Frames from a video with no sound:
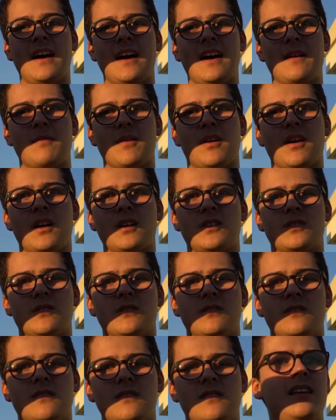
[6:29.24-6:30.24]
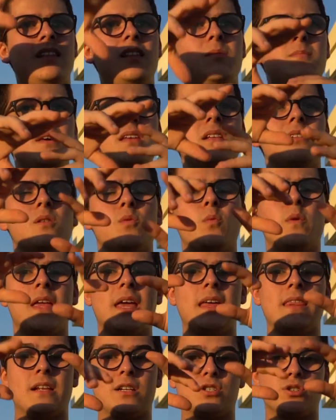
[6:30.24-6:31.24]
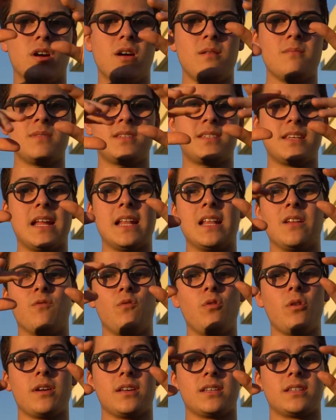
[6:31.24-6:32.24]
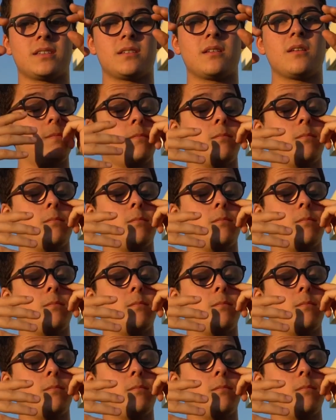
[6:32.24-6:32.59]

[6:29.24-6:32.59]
high percussion. In the middle we get the drums and the voice,